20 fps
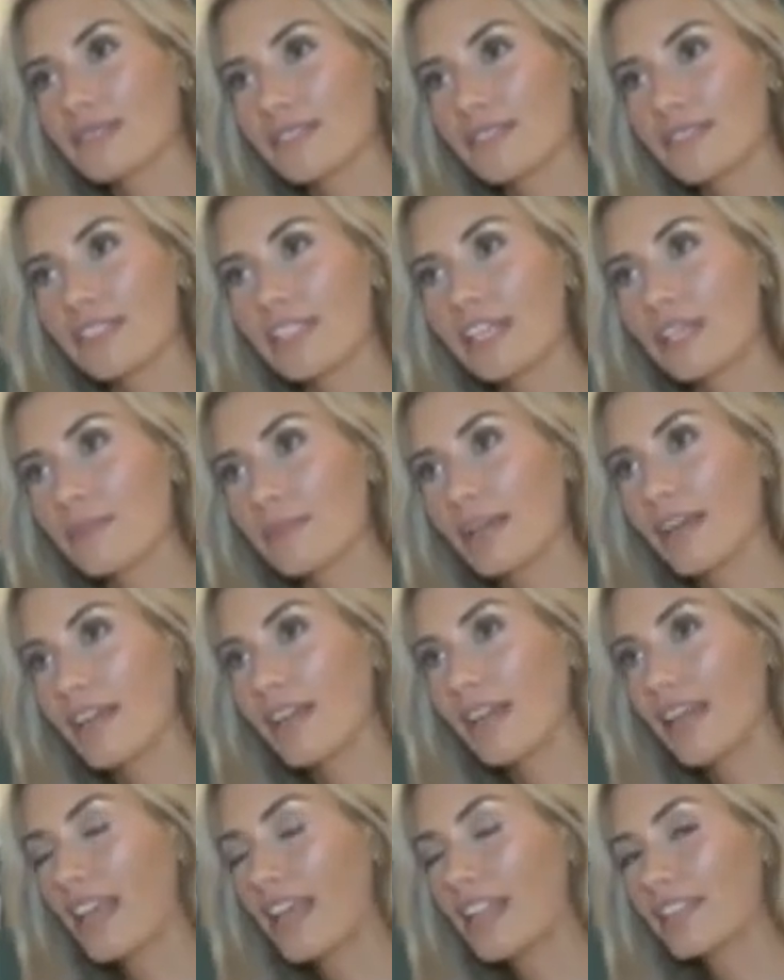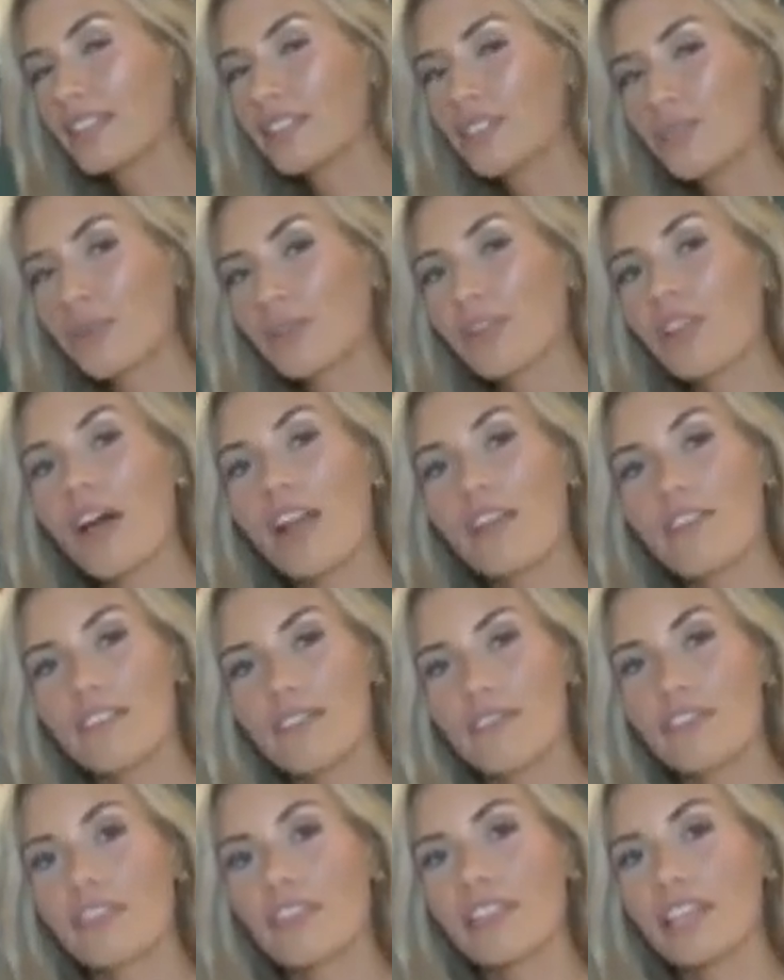dig my hands into a lot of
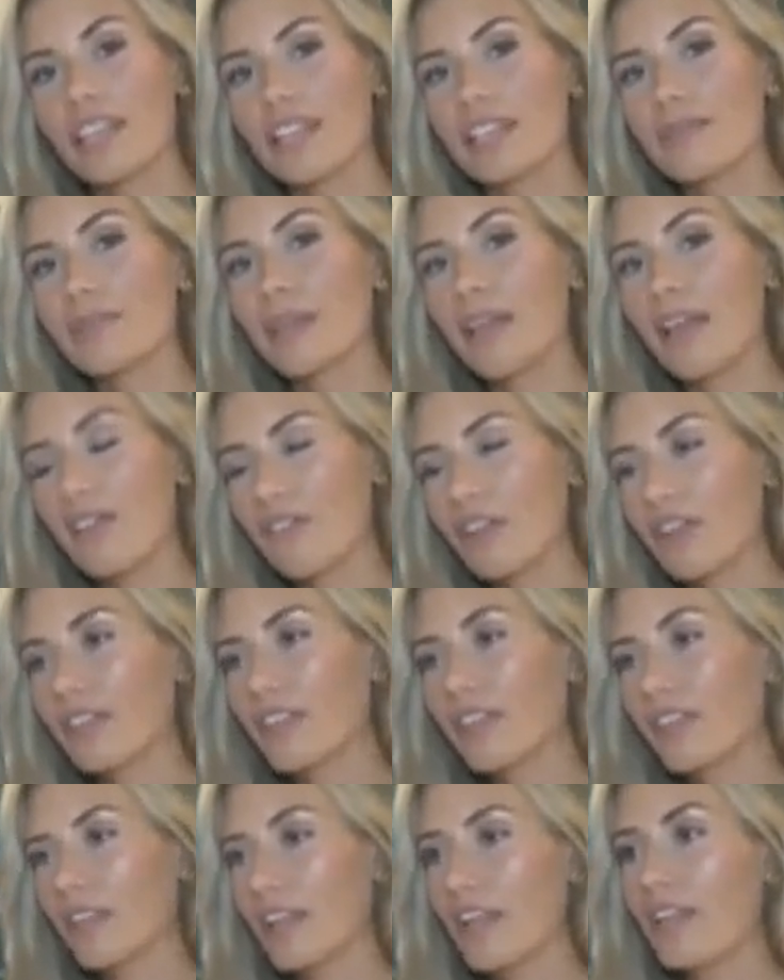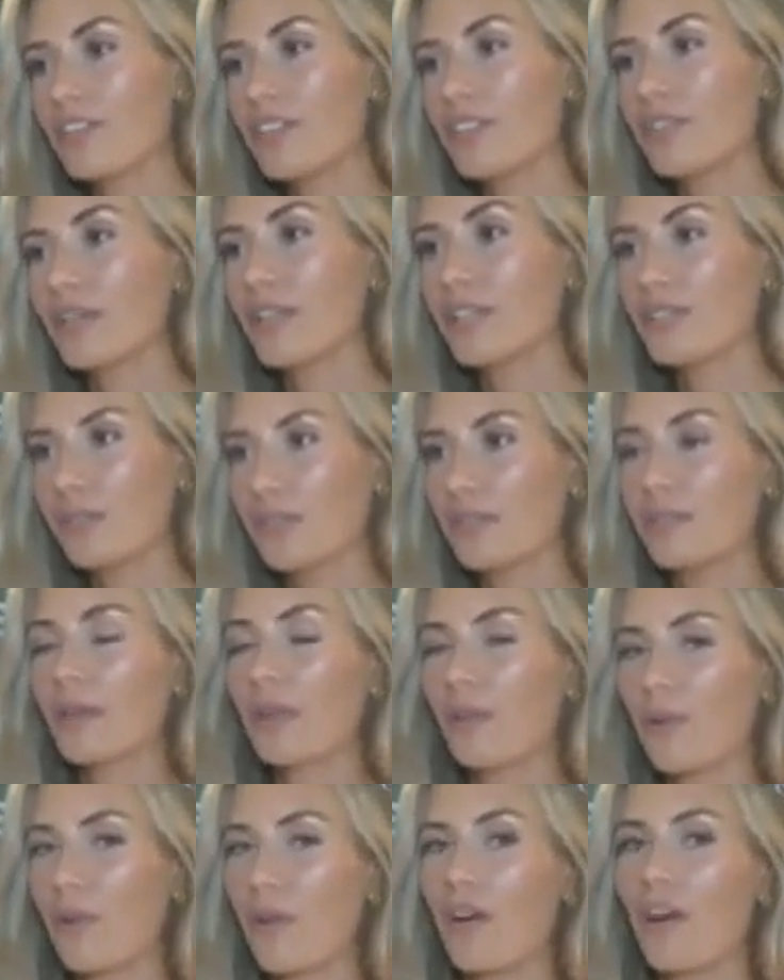different things, but everything that I do, I do with my
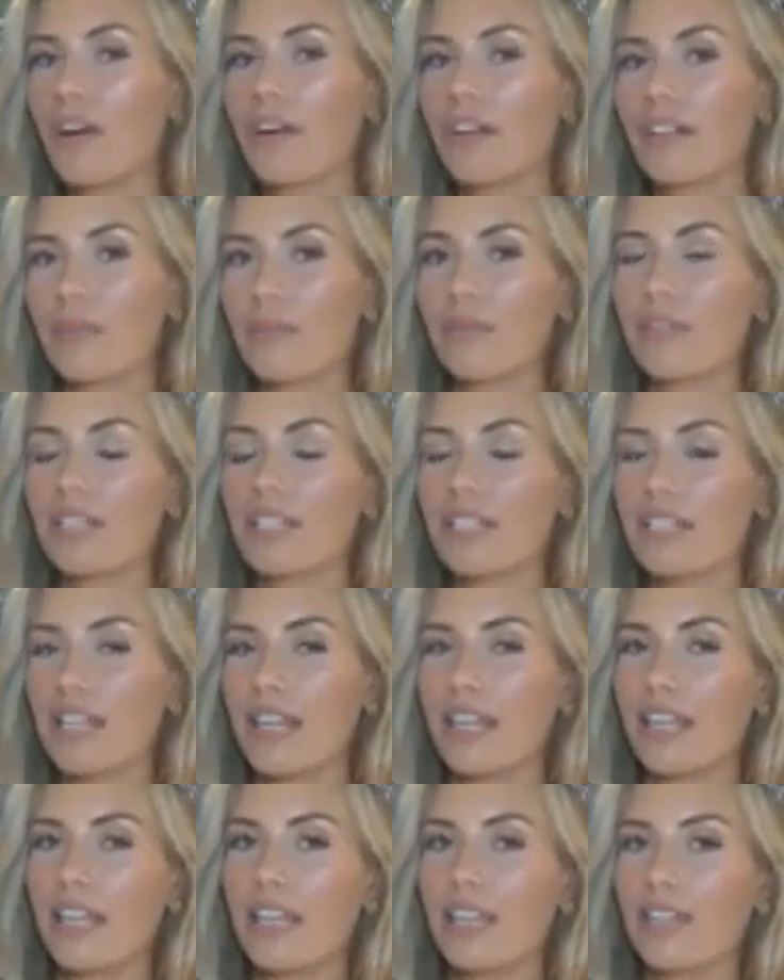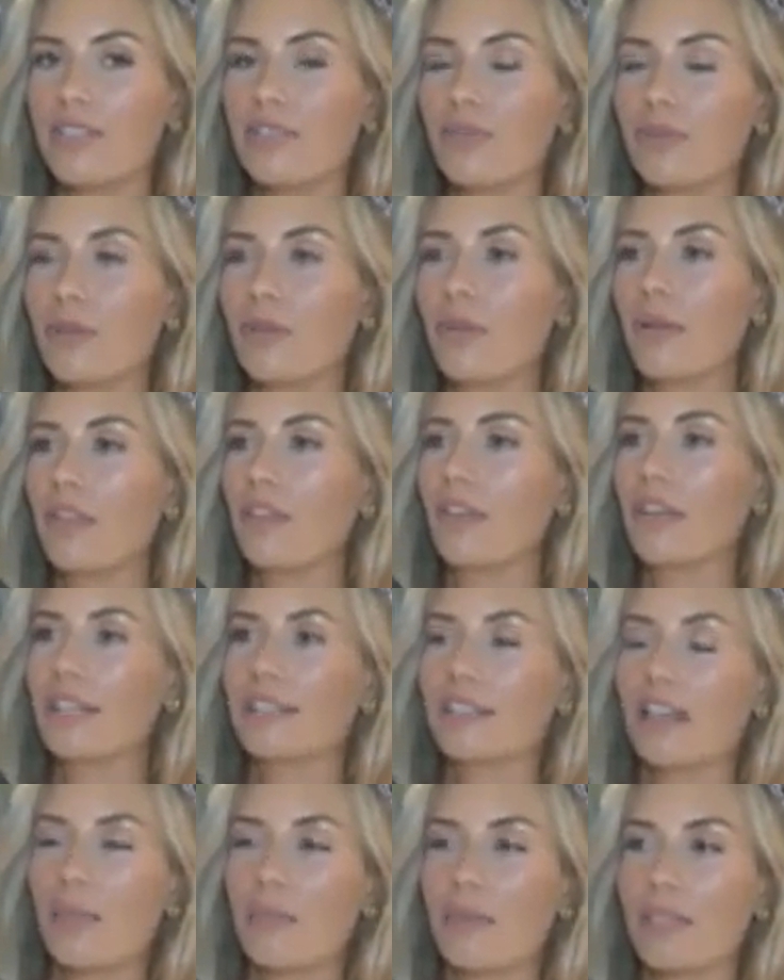whole heart, and I'm really dedicated to it, whether it's
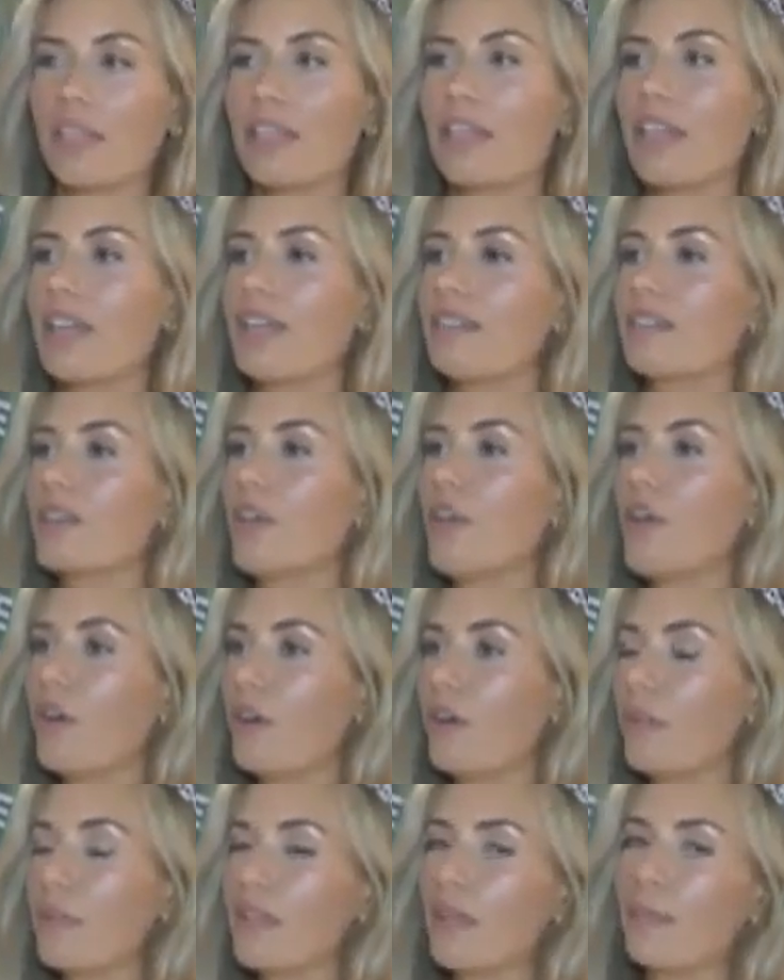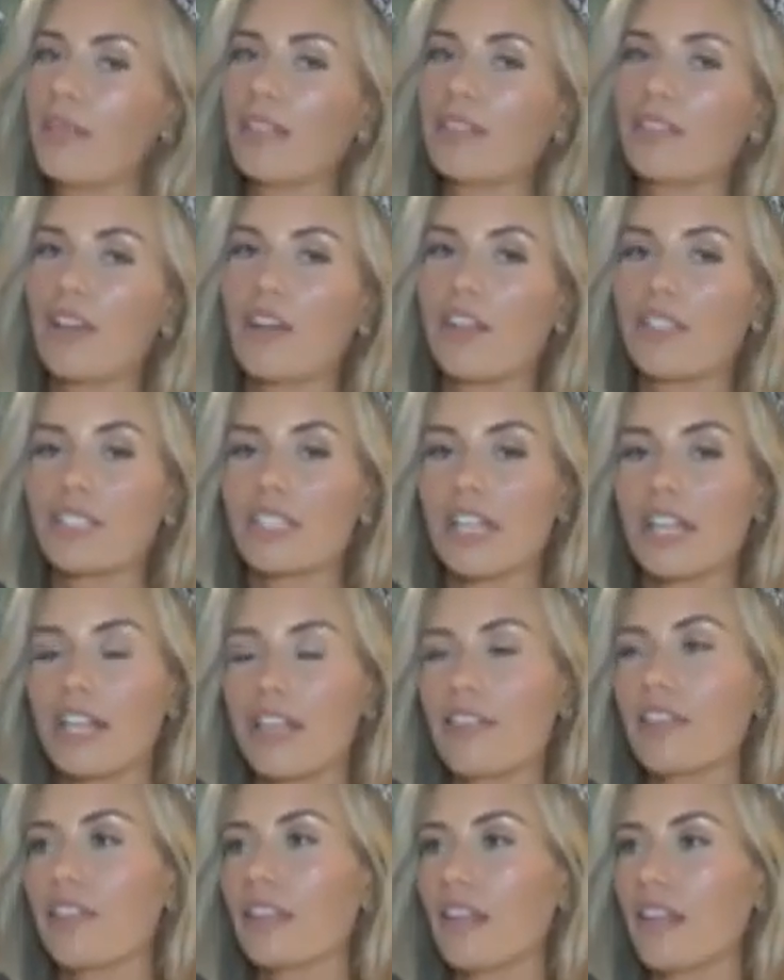helping kids or becoming a doctor,
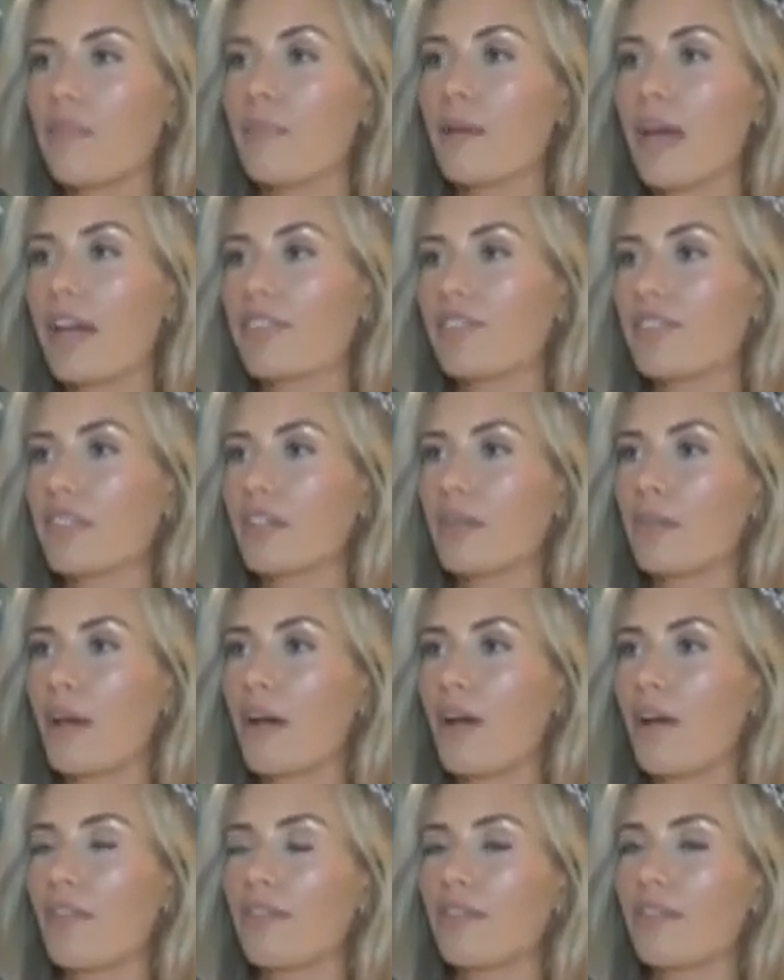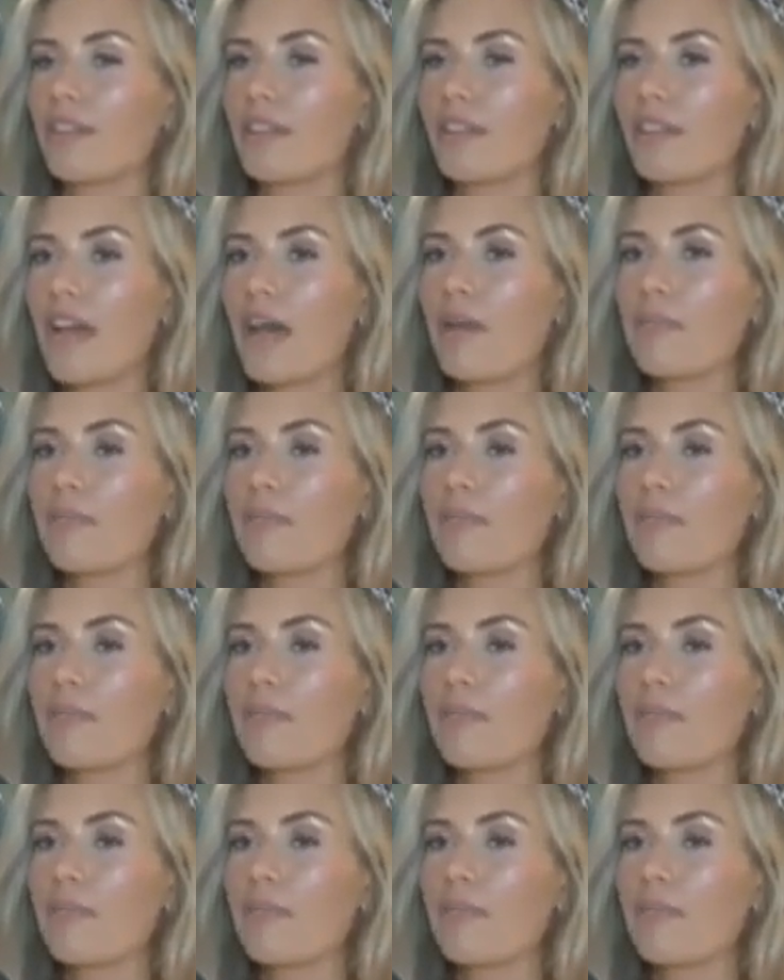anything that I'm passionate about, I'm